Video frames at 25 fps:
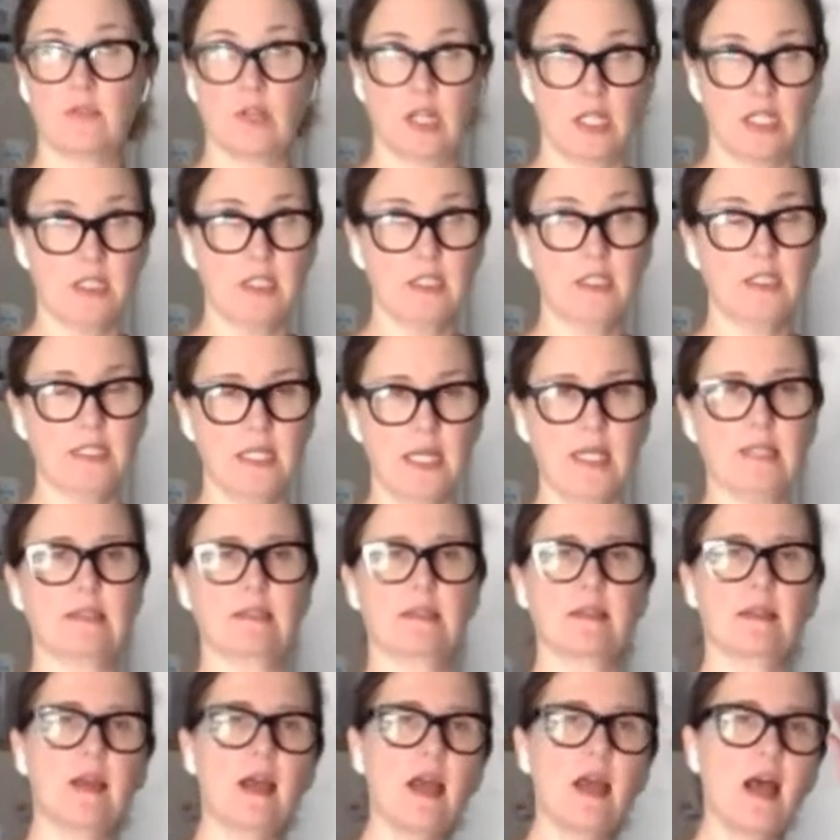frankly,
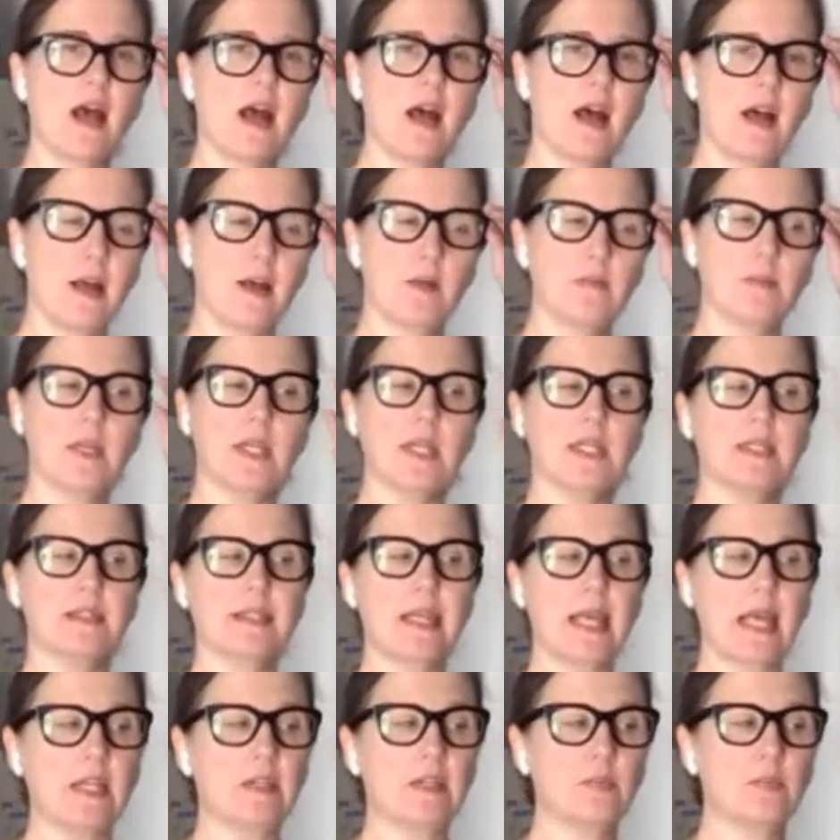yes,
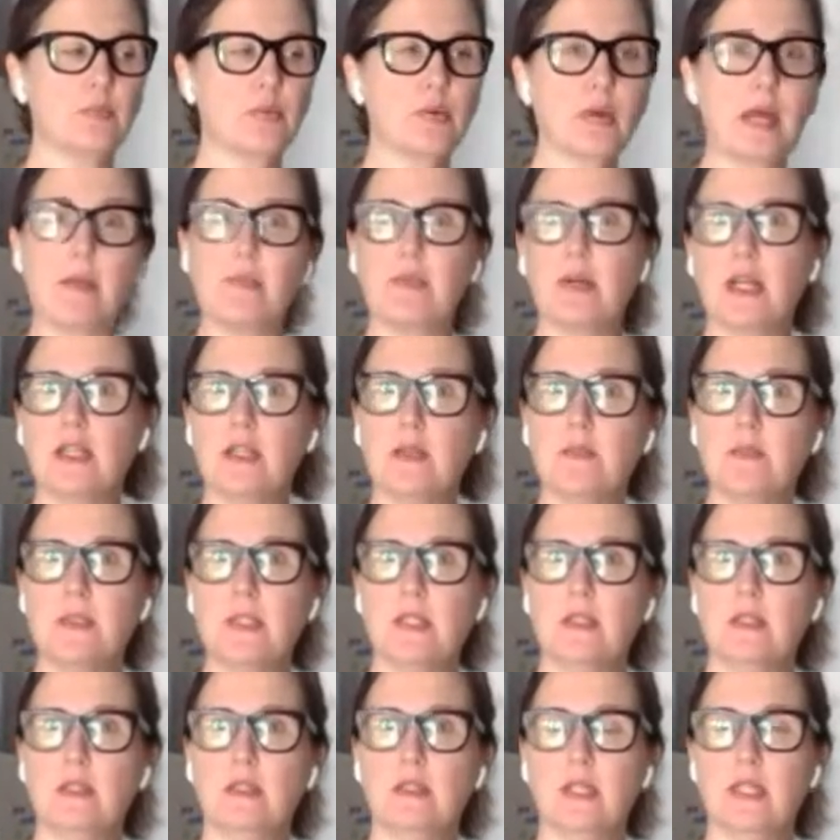is that prep on them
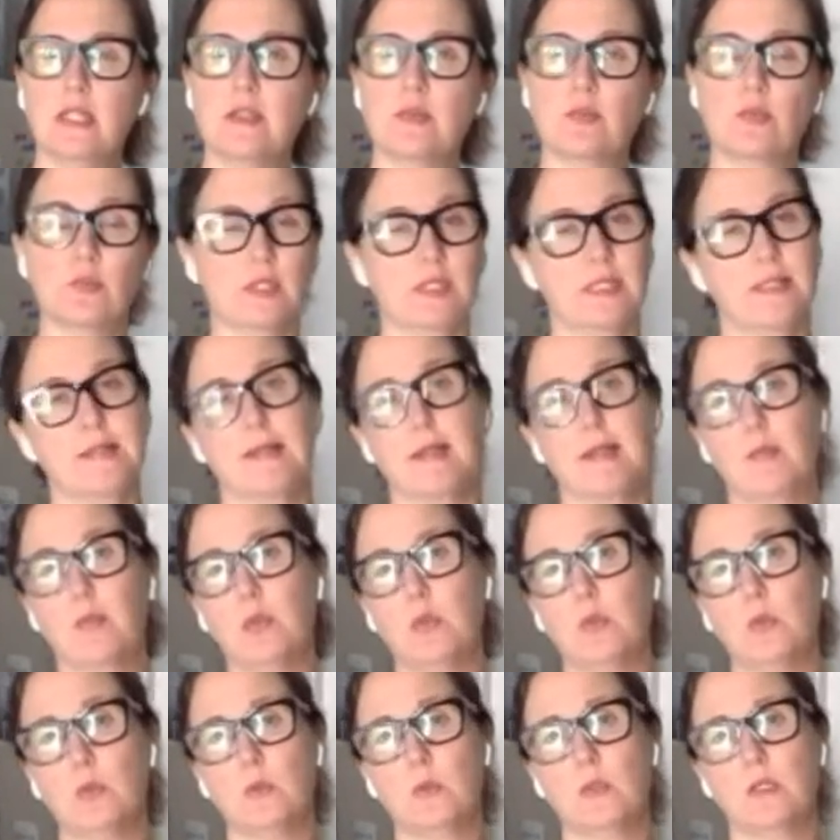is really
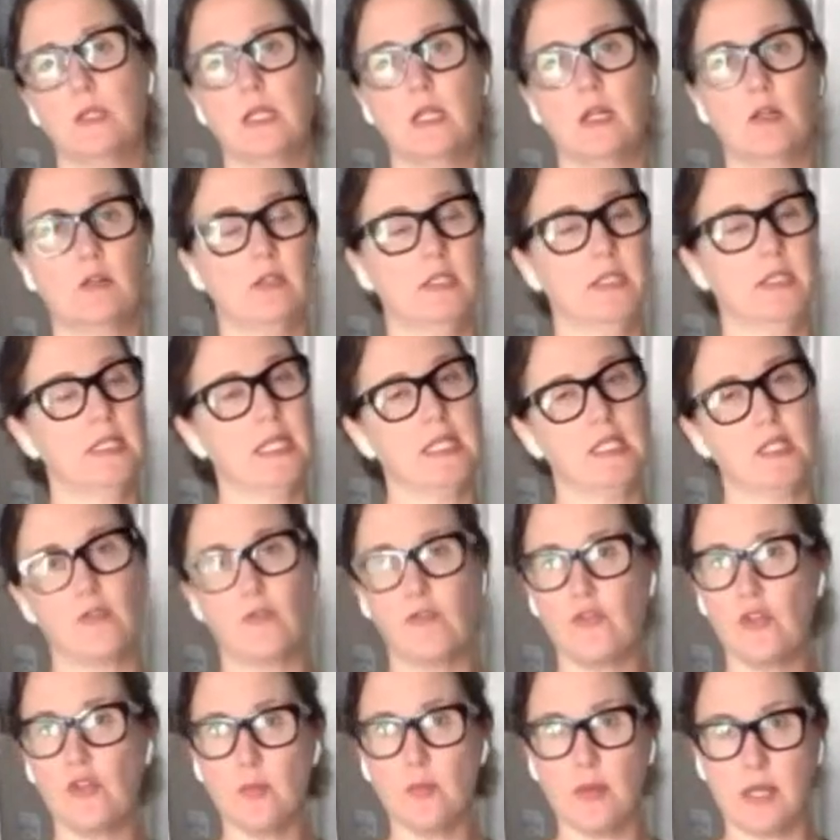simple. It only takes
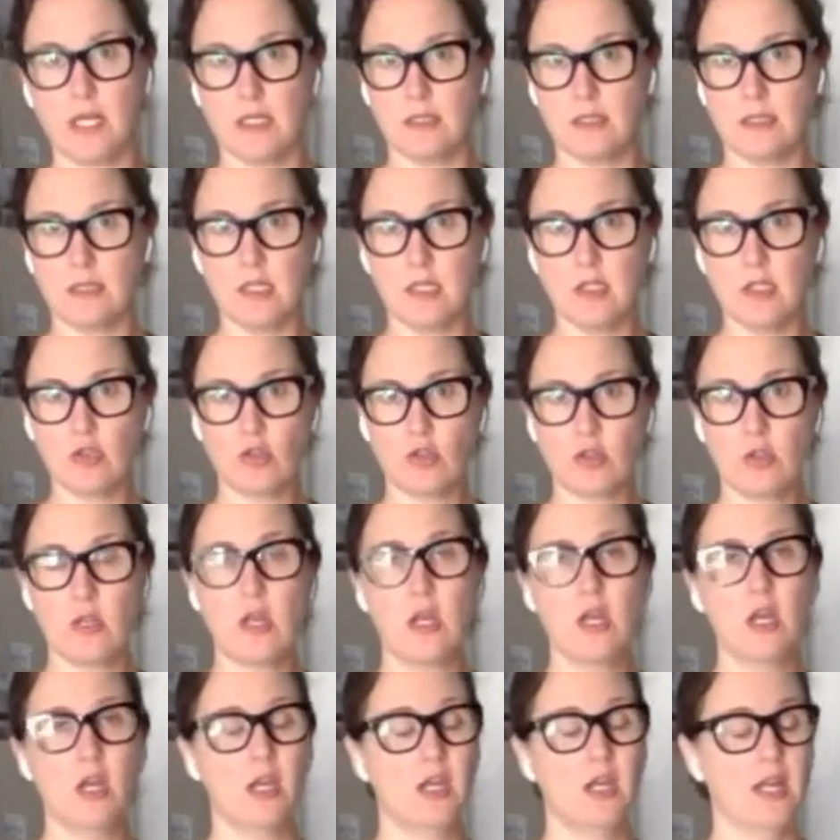a few minutes
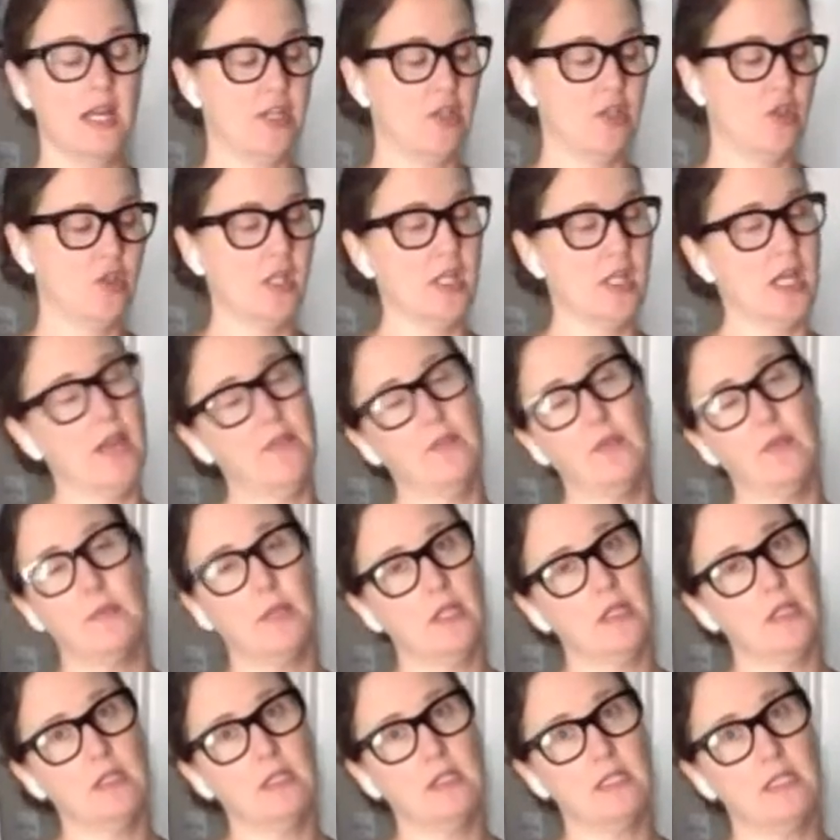each, and you can have
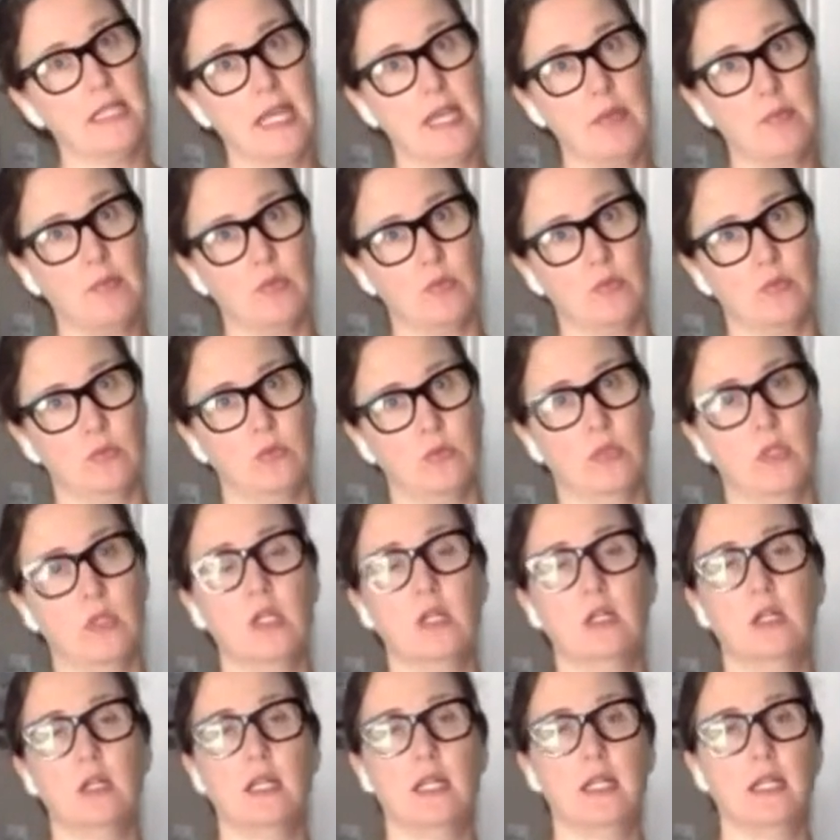them on the table
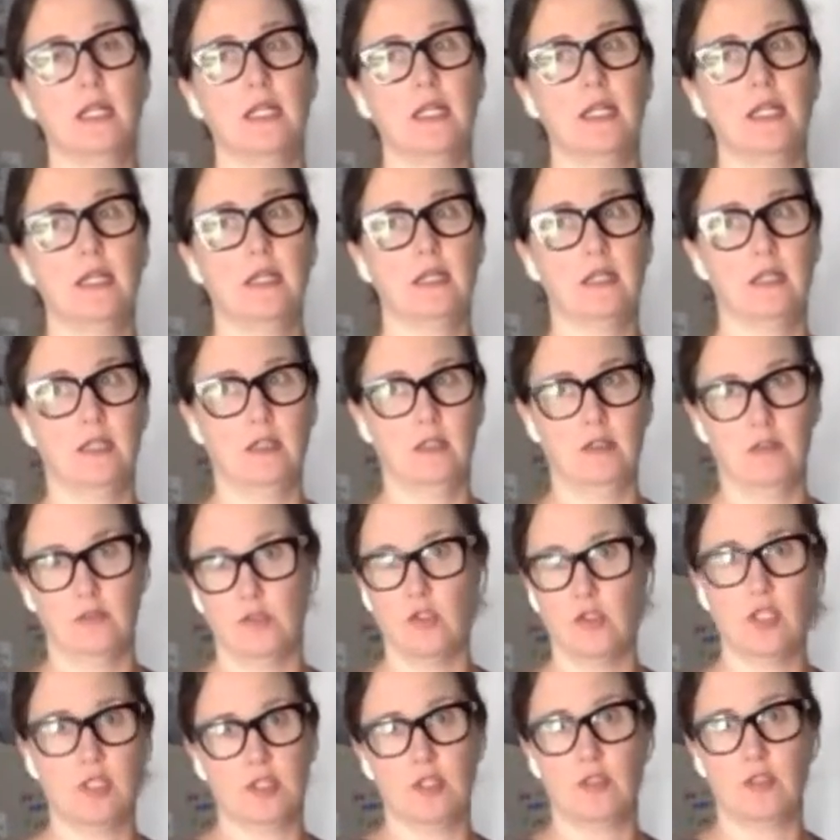
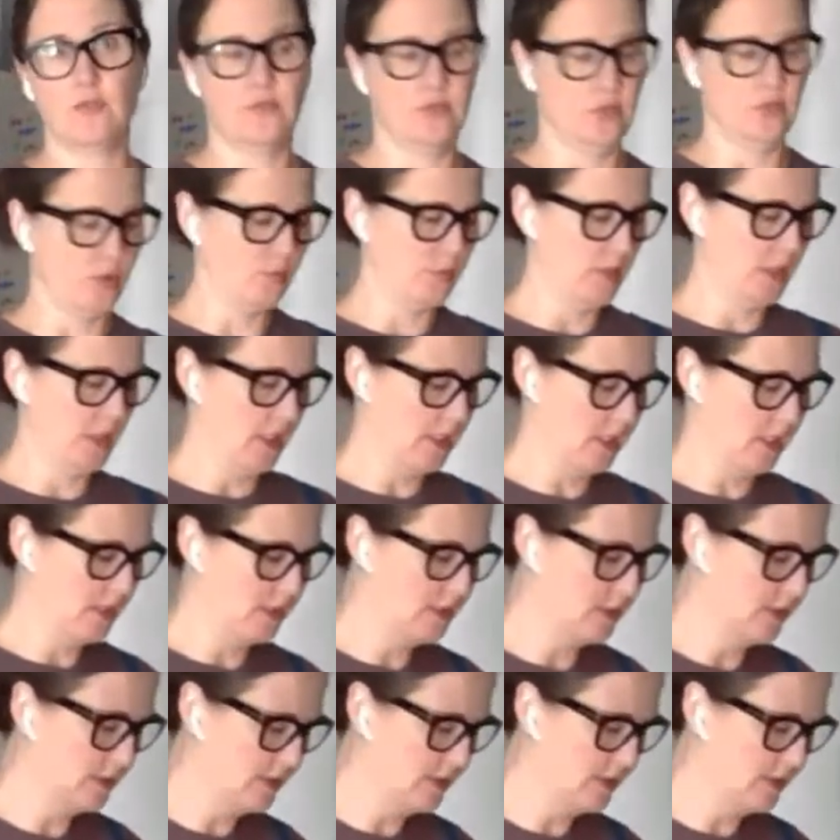in just a few minutes.